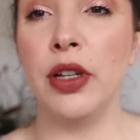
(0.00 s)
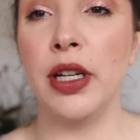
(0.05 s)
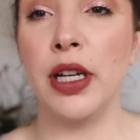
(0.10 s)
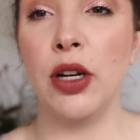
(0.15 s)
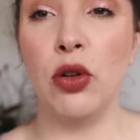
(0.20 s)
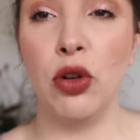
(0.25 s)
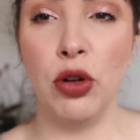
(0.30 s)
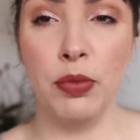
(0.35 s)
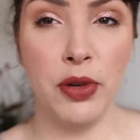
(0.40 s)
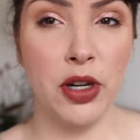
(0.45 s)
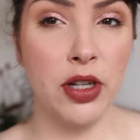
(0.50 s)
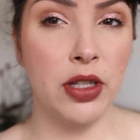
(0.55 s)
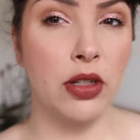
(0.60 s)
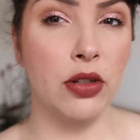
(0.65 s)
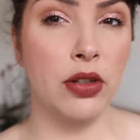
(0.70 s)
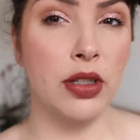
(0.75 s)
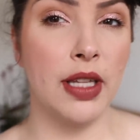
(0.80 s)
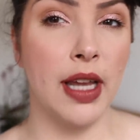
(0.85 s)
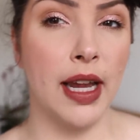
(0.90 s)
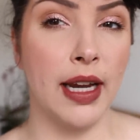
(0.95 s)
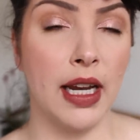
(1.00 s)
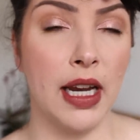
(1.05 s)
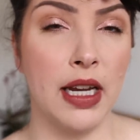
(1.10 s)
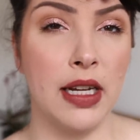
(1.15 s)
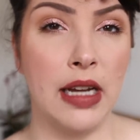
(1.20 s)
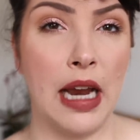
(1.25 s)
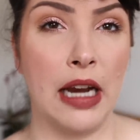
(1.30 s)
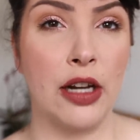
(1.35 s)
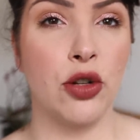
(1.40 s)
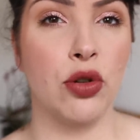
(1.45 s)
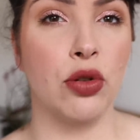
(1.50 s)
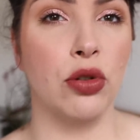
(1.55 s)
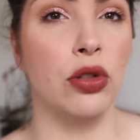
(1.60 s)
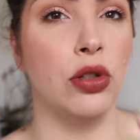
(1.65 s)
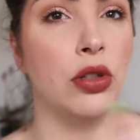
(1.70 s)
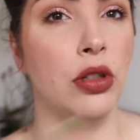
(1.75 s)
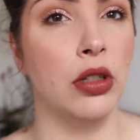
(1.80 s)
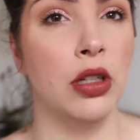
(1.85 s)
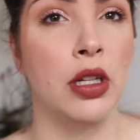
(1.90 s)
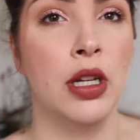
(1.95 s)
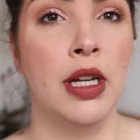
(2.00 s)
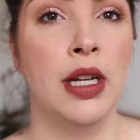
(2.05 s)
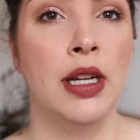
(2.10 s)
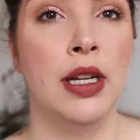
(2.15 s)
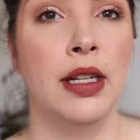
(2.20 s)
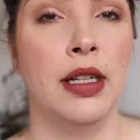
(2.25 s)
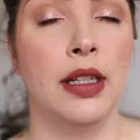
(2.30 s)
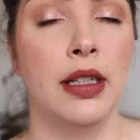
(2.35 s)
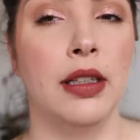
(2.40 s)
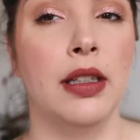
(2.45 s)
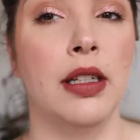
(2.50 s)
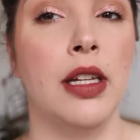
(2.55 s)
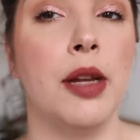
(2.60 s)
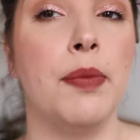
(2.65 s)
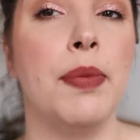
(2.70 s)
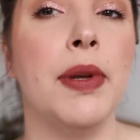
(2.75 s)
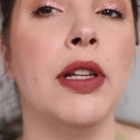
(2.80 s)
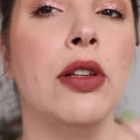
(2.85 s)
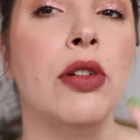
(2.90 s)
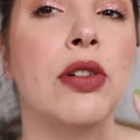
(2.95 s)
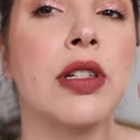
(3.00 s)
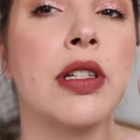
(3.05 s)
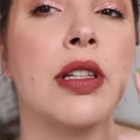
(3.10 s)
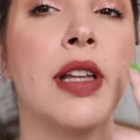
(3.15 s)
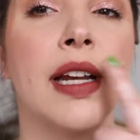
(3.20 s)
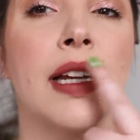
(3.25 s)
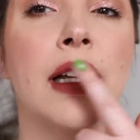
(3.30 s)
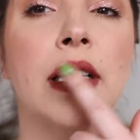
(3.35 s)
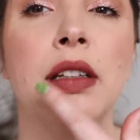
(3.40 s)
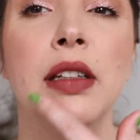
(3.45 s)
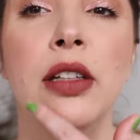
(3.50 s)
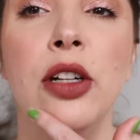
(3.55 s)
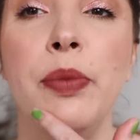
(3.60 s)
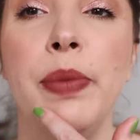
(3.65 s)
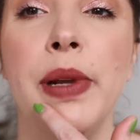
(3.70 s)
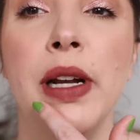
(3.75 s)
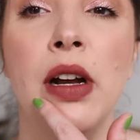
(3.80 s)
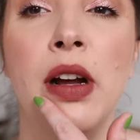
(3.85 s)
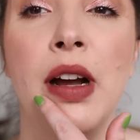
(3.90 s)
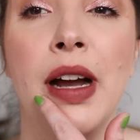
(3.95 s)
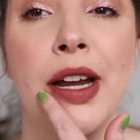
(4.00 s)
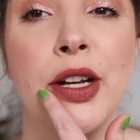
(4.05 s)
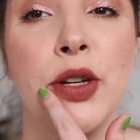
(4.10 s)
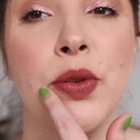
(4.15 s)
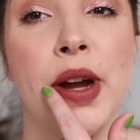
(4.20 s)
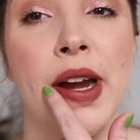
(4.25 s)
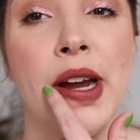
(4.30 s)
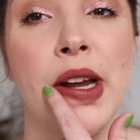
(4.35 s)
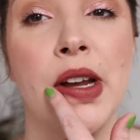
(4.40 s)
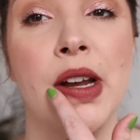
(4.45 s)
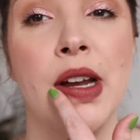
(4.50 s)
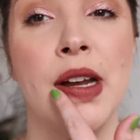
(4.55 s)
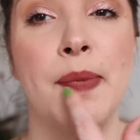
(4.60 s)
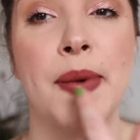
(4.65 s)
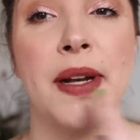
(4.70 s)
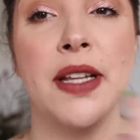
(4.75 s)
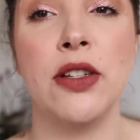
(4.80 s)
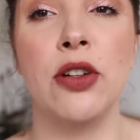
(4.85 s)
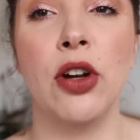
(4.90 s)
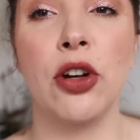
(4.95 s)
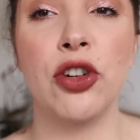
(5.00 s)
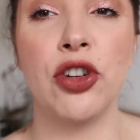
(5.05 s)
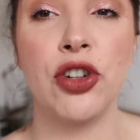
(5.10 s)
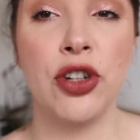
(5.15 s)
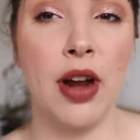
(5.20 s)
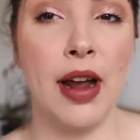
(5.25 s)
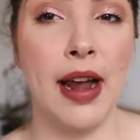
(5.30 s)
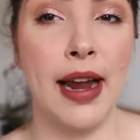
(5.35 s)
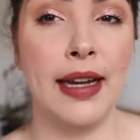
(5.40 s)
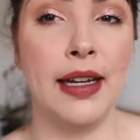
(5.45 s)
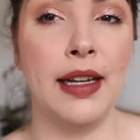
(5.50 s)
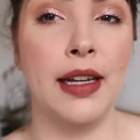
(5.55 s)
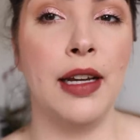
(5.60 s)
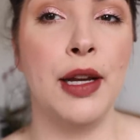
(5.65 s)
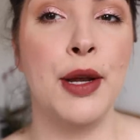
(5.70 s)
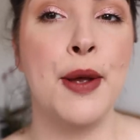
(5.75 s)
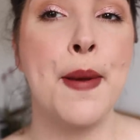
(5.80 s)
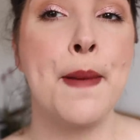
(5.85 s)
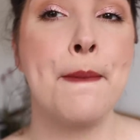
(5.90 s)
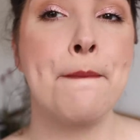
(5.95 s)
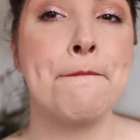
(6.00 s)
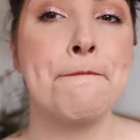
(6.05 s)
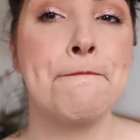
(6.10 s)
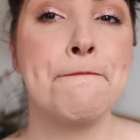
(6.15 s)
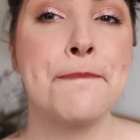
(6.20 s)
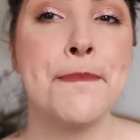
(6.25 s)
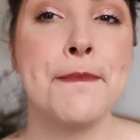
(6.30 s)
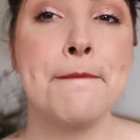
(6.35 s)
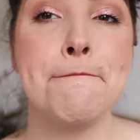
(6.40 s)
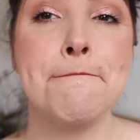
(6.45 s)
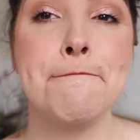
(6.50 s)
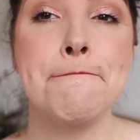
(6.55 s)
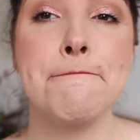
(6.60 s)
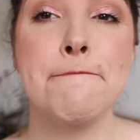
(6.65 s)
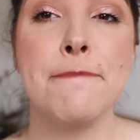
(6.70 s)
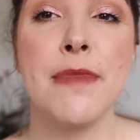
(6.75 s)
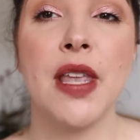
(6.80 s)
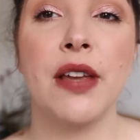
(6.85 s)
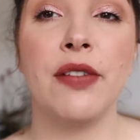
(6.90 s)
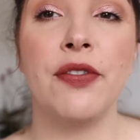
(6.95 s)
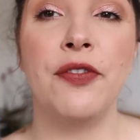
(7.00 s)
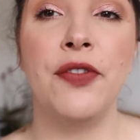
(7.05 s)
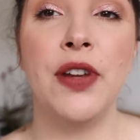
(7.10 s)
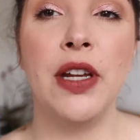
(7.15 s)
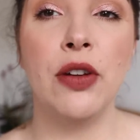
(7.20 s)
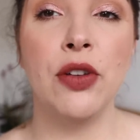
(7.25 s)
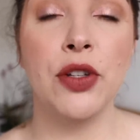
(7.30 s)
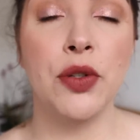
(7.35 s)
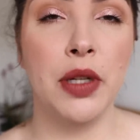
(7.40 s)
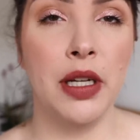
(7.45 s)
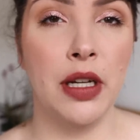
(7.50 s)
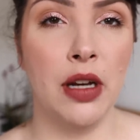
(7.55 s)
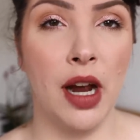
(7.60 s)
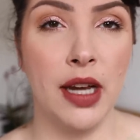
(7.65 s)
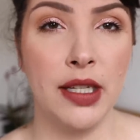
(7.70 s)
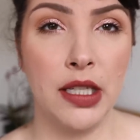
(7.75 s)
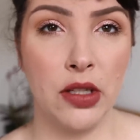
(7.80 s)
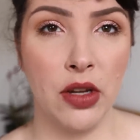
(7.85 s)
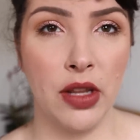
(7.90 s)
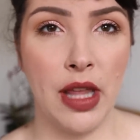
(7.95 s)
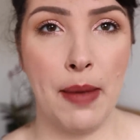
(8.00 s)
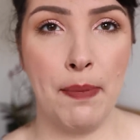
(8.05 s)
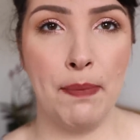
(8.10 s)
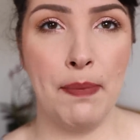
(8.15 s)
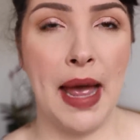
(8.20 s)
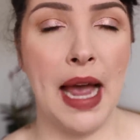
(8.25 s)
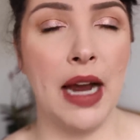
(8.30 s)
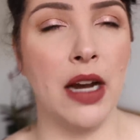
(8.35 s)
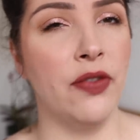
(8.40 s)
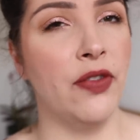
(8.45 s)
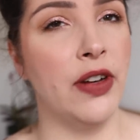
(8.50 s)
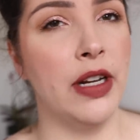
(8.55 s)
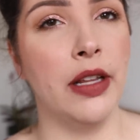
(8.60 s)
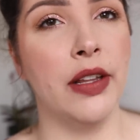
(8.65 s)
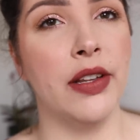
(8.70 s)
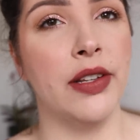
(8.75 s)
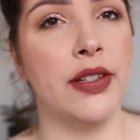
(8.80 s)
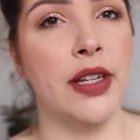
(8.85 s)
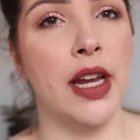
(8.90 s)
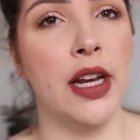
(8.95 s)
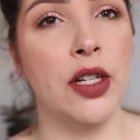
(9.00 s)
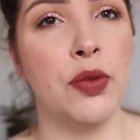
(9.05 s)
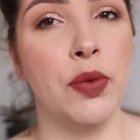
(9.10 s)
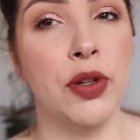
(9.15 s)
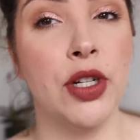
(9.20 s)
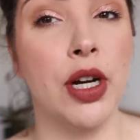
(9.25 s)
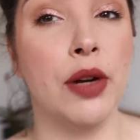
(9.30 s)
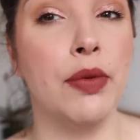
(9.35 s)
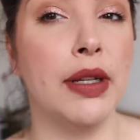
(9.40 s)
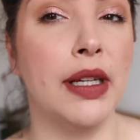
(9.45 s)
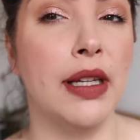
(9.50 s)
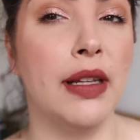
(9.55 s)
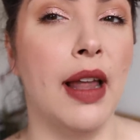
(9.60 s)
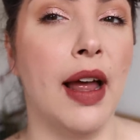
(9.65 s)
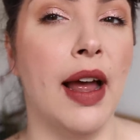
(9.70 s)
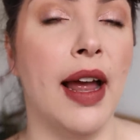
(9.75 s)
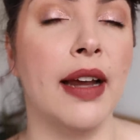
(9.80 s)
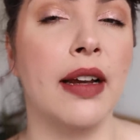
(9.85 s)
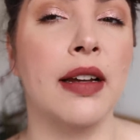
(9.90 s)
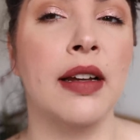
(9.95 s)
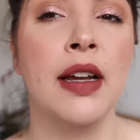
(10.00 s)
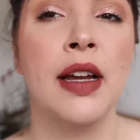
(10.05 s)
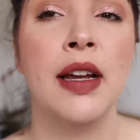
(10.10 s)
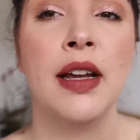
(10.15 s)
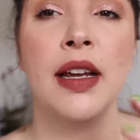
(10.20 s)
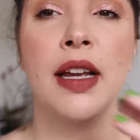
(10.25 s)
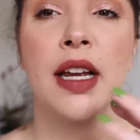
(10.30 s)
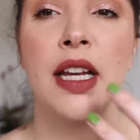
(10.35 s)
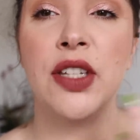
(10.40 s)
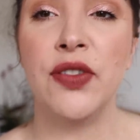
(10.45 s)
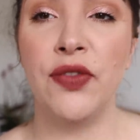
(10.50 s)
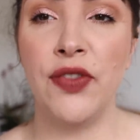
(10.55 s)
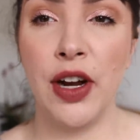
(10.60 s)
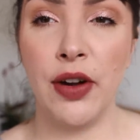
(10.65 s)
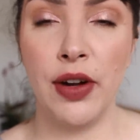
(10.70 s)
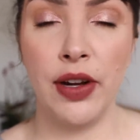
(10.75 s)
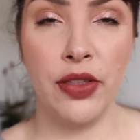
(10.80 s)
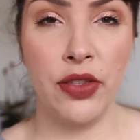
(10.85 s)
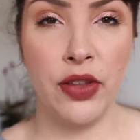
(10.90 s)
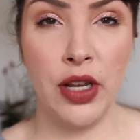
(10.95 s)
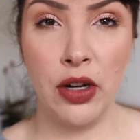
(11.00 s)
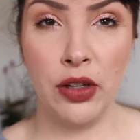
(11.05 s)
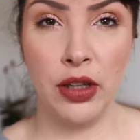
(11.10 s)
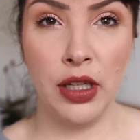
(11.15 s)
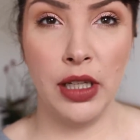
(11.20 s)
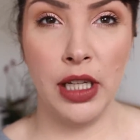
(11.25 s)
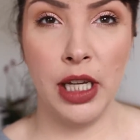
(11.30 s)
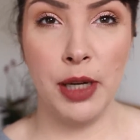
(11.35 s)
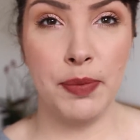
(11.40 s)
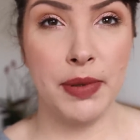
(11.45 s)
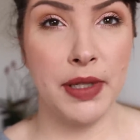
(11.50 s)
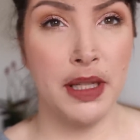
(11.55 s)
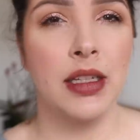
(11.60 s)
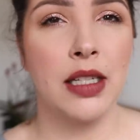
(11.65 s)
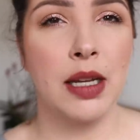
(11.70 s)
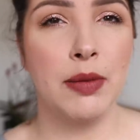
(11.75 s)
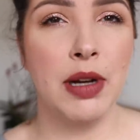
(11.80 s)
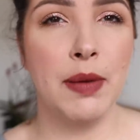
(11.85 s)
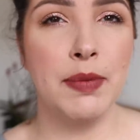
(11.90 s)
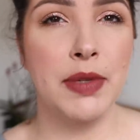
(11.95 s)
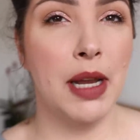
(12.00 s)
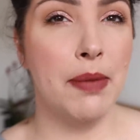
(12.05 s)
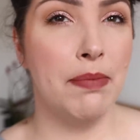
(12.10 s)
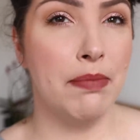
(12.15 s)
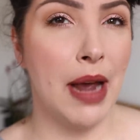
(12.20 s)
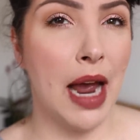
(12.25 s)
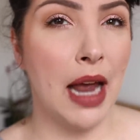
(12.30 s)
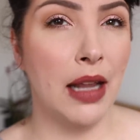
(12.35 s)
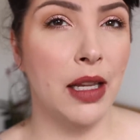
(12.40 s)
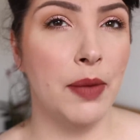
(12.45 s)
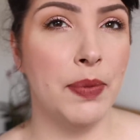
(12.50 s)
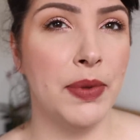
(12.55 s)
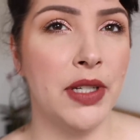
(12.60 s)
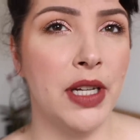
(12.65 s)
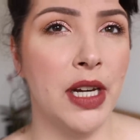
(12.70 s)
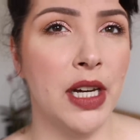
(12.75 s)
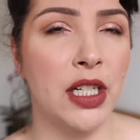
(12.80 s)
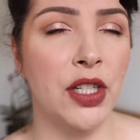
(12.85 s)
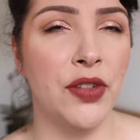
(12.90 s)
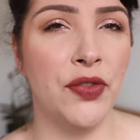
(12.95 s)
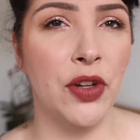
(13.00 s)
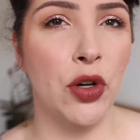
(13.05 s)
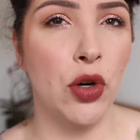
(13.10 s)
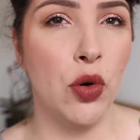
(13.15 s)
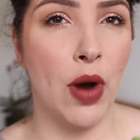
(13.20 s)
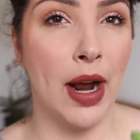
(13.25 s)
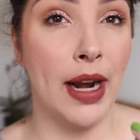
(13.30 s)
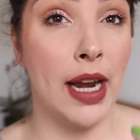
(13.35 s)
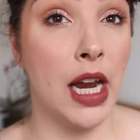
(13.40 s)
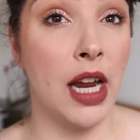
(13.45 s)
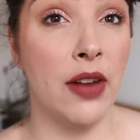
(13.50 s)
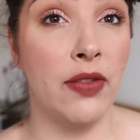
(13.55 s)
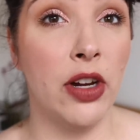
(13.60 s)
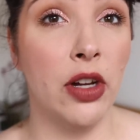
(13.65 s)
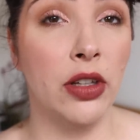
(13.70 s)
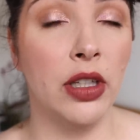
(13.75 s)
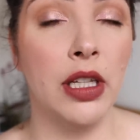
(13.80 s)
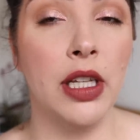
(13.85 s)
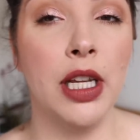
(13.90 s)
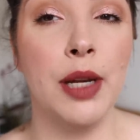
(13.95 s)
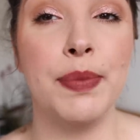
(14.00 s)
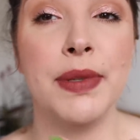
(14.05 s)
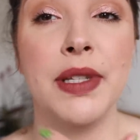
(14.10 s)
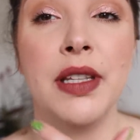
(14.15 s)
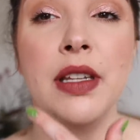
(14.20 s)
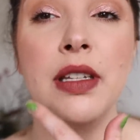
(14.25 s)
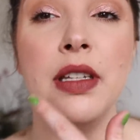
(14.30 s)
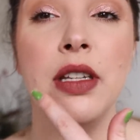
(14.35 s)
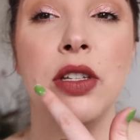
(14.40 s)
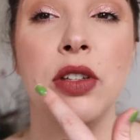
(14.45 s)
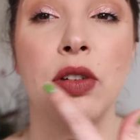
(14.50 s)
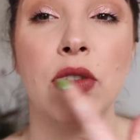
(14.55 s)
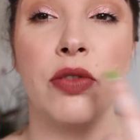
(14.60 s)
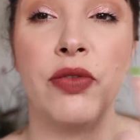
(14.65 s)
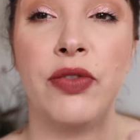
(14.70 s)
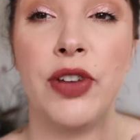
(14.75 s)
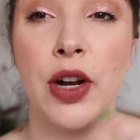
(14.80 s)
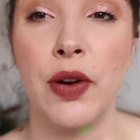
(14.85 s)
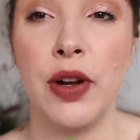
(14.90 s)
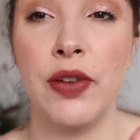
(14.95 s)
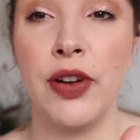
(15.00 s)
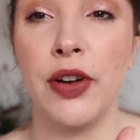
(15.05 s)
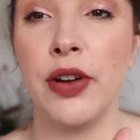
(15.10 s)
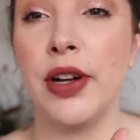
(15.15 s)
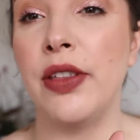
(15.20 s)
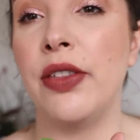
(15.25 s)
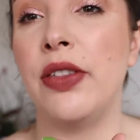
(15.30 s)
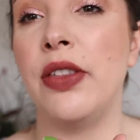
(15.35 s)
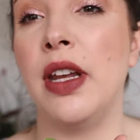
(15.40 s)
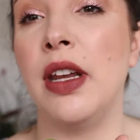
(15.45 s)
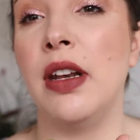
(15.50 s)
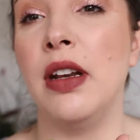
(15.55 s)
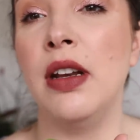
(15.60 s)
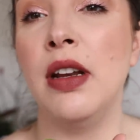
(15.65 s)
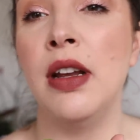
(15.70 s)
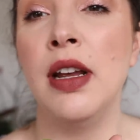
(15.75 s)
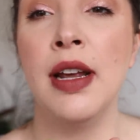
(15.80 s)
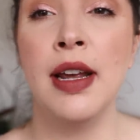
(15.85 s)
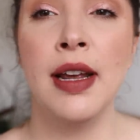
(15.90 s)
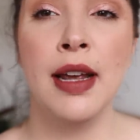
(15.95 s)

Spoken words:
It almost looks like a natural lip. It looks like a little bit hydrated, but it's not shiny. Feels really nice. It's got that MAC vanilla scent, which I really like. It's very thin on the lips. Sometimes their matte lipsticks feel quite heavy on the lips. This is very, very thin.